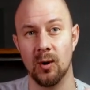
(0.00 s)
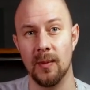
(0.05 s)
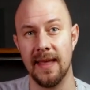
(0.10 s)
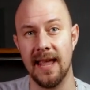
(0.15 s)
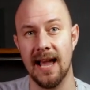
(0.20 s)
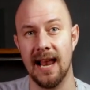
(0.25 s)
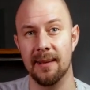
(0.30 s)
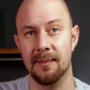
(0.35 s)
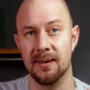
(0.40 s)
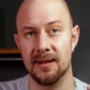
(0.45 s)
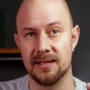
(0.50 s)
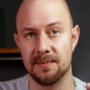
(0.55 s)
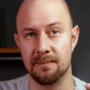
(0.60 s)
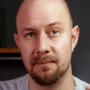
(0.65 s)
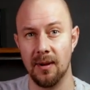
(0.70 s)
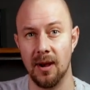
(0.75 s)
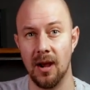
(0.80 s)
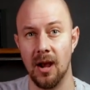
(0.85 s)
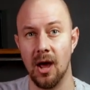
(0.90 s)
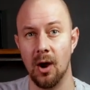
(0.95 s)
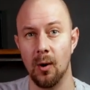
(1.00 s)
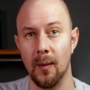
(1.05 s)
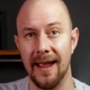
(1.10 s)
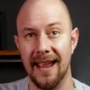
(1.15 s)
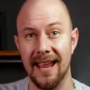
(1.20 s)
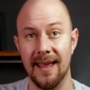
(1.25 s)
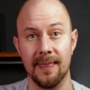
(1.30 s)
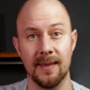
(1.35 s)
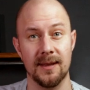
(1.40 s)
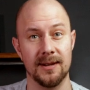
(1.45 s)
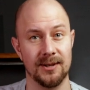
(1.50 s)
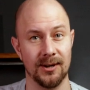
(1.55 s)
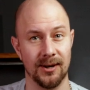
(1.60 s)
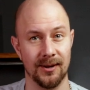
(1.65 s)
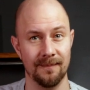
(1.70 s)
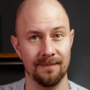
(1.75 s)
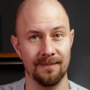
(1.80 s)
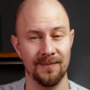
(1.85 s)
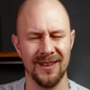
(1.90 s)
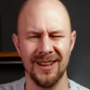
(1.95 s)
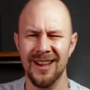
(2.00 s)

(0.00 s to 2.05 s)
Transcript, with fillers: on the elements below it in the DOM.